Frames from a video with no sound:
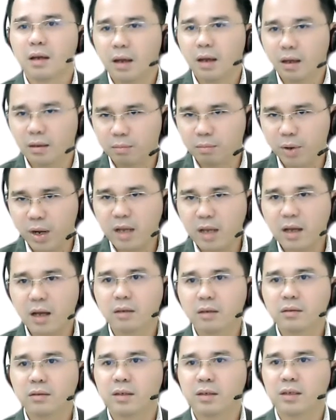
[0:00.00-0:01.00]
and
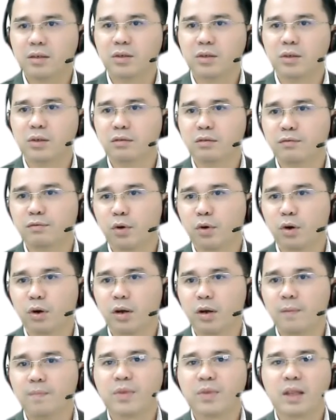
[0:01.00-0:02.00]
breakout session
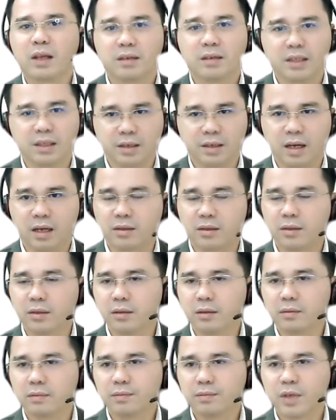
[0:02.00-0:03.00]
for
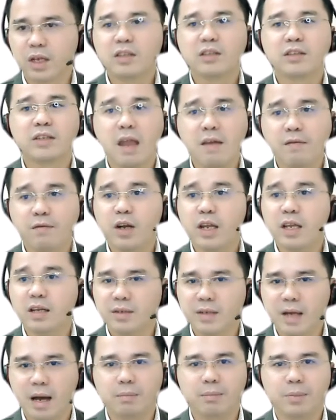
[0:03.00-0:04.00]
discussion. Say, for
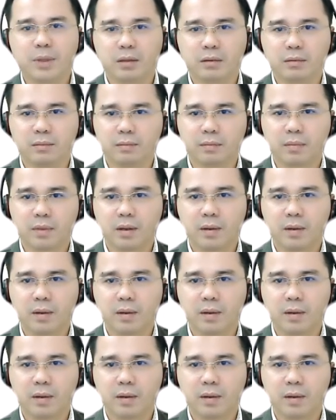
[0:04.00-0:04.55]
example,